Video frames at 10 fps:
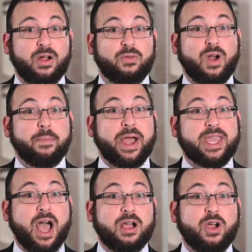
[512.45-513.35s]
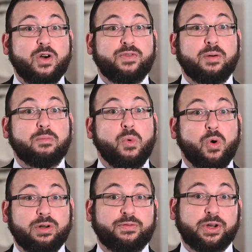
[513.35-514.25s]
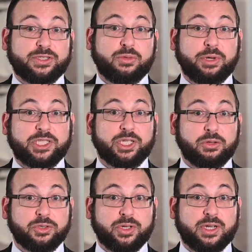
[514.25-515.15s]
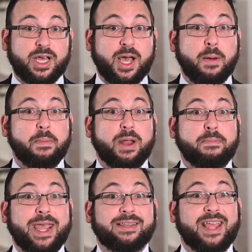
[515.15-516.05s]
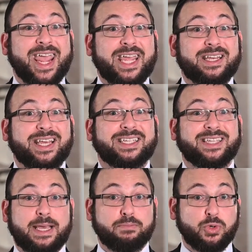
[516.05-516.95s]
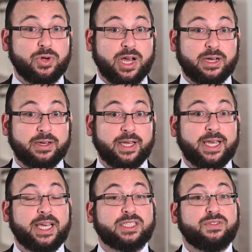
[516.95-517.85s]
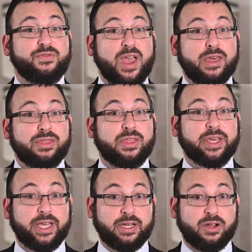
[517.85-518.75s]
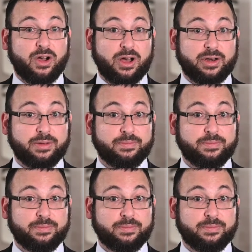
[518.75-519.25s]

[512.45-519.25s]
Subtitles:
Rabbi Yaakov mourned for his 3 children, but maintained his emunah, his faith in God.